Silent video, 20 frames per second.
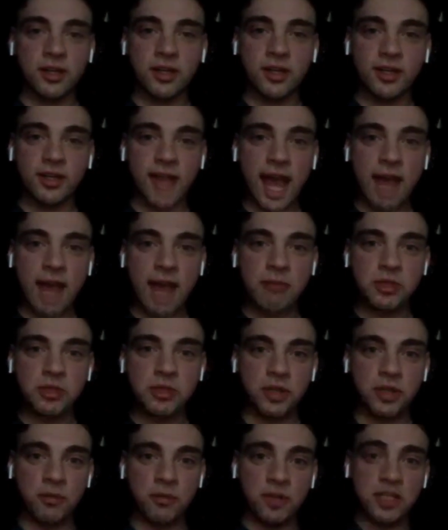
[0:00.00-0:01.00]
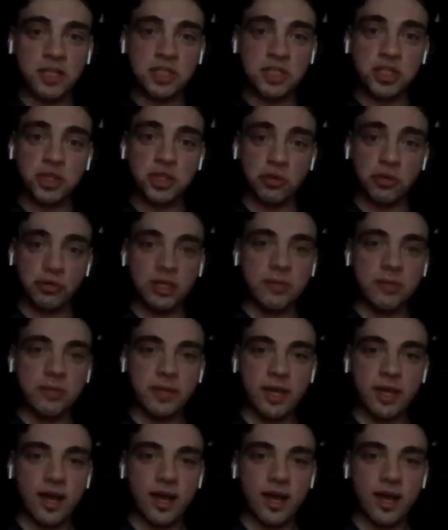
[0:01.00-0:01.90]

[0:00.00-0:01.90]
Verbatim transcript: collab shirt where he's screaming